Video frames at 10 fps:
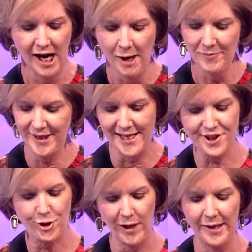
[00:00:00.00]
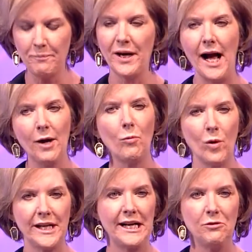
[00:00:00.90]
But that's great, but I
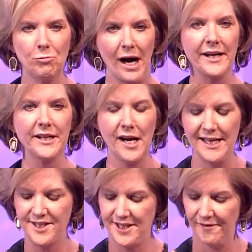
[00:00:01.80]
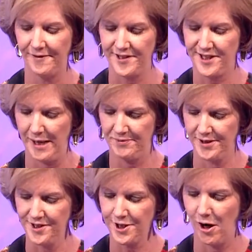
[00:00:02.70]
want to recognize
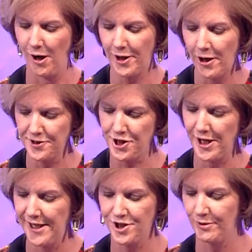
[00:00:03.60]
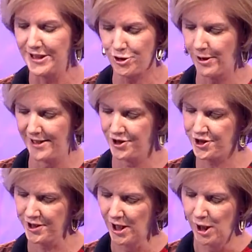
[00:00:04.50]
self-acceptance. Our culture has
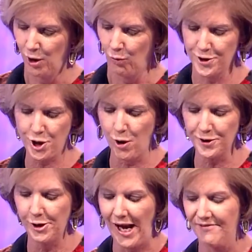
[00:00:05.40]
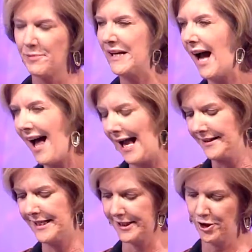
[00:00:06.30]
retrenched. We're told you have to be hot,
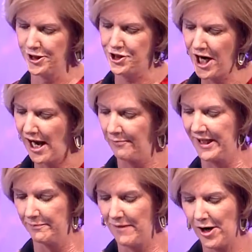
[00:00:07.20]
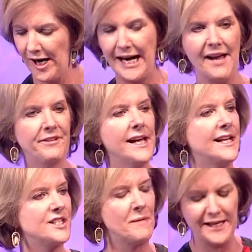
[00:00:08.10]
get a good job, get married, have
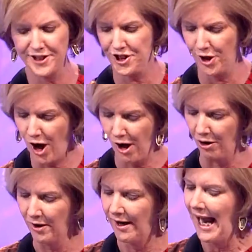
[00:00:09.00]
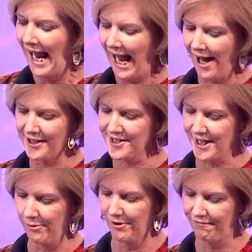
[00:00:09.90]
kids, manage it all. How does
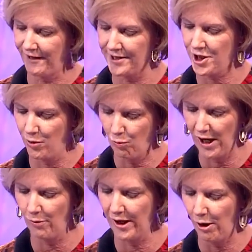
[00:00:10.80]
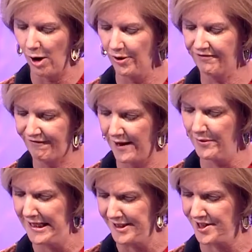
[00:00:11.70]
that reflect on where we are with
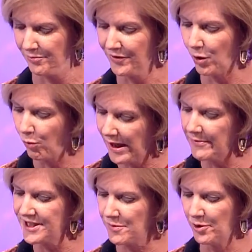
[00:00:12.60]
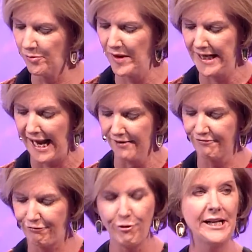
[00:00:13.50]
feminism, the women's movement, and
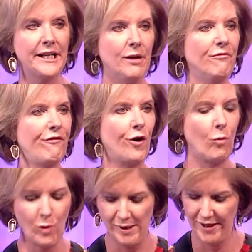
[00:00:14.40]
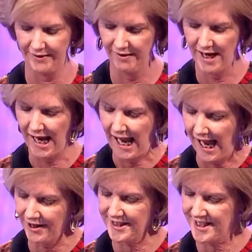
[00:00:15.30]
freedom for women?
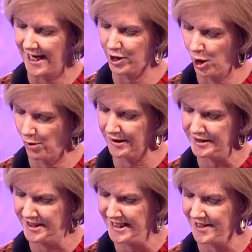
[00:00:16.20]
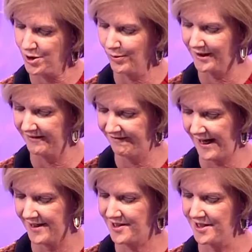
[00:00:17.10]
How does that coexist with
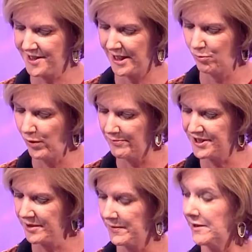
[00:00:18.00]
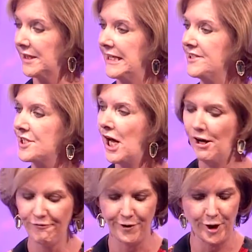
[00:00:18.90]
advances in women's abilities
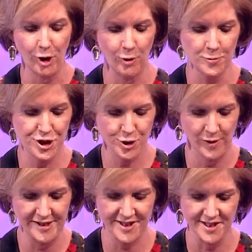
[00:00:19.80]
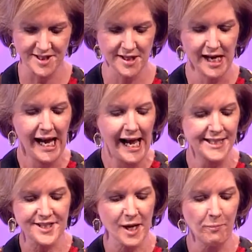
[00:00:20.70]
for their own choices? At
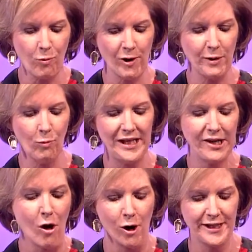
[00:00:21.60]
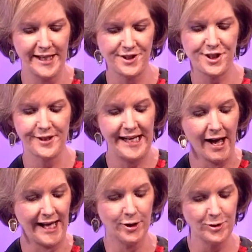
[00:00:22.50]
some point, we all get to the
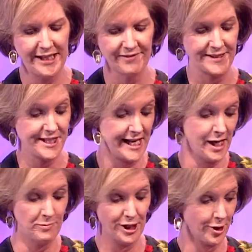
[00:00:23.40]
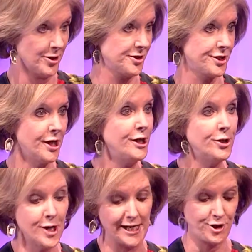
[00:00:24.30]
I don't give a damn years. You're
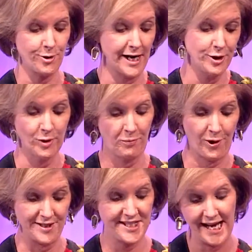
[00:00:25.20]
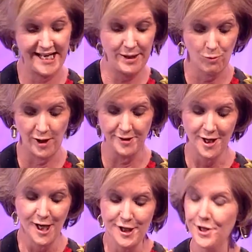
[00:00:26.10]
not trying to impress anyone.
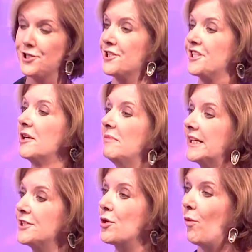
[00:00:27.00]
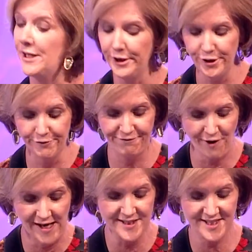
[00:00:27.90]
You're just committed to what you
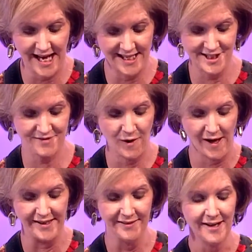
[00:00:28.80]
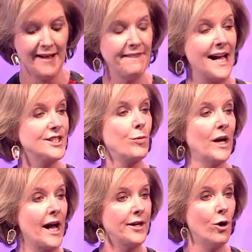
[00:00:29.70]
find satisfying. That's what
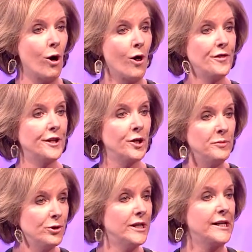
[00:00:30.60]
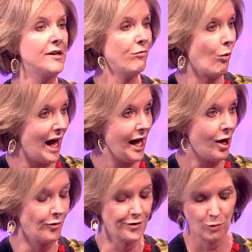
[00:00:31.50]
I call the community of
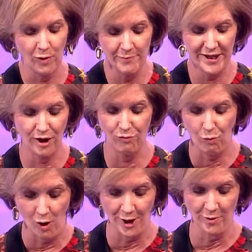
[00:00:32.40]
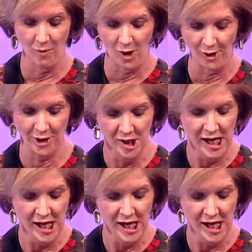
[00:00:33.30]
WOW, the women of Watermark.